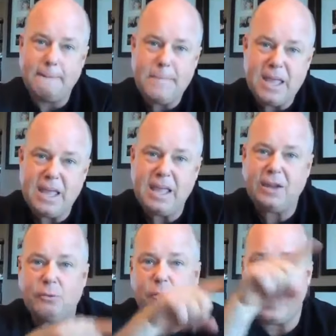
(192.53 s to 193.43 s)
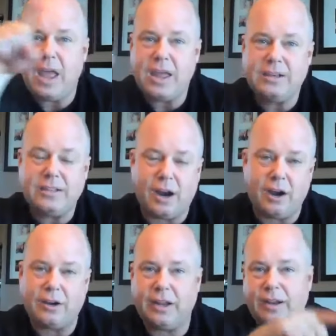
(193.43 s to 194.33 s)
a big red
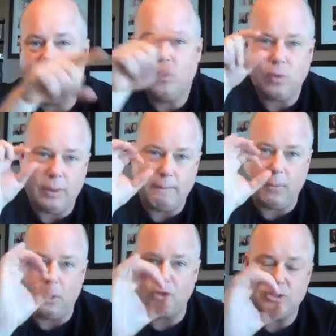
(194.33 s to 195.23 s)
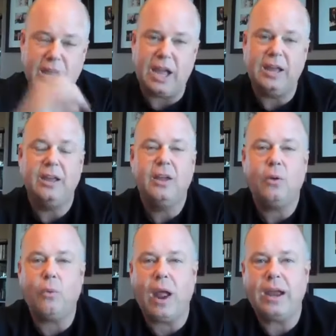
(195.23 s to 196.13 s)
target with a bullseye
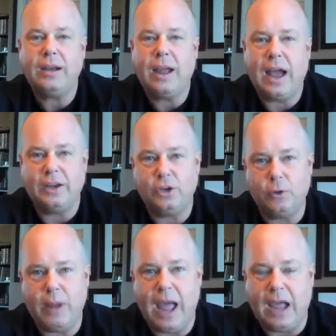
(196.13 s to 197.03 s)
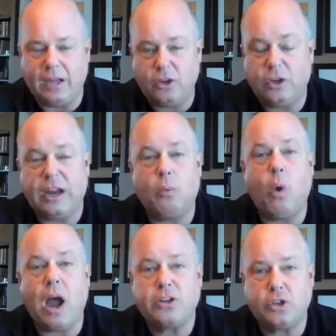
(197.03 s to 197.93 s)
right on your back. You're going
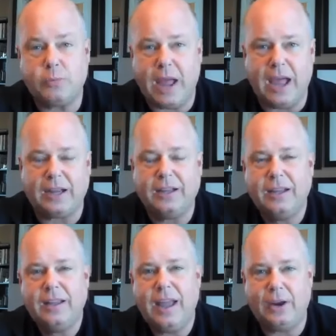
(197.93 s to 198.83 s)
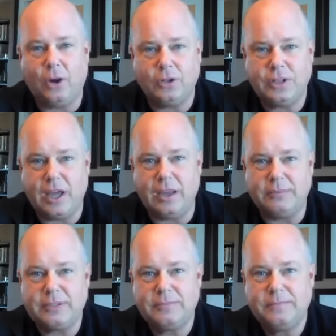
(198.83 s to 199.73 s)
to watch your back at all
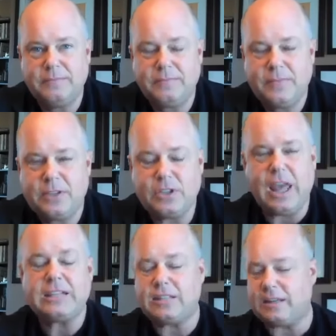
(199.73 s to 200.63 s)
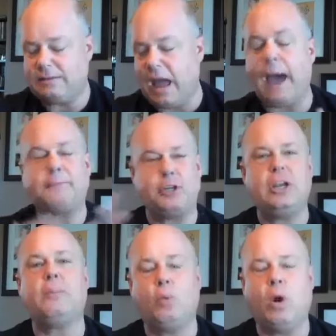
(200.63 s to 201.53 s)
times. So that's
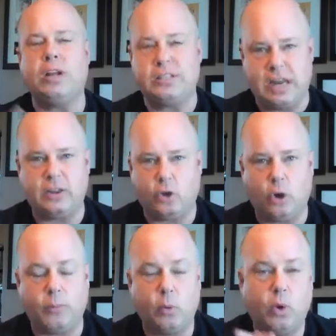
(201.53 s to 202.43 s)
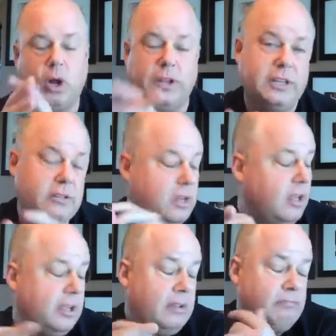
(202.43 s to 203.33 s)
option number one inside of the corporate world. And
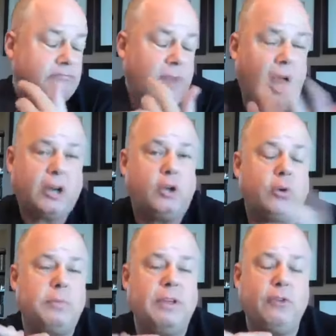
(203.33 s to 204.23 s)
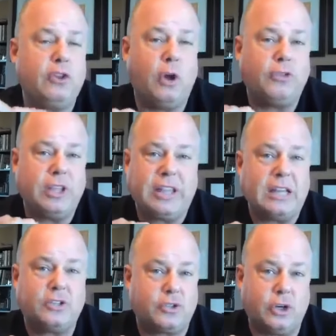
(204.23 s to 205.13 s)
argue with me if you don't think
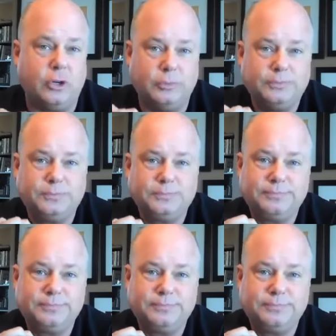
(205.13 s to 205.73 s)
that's true.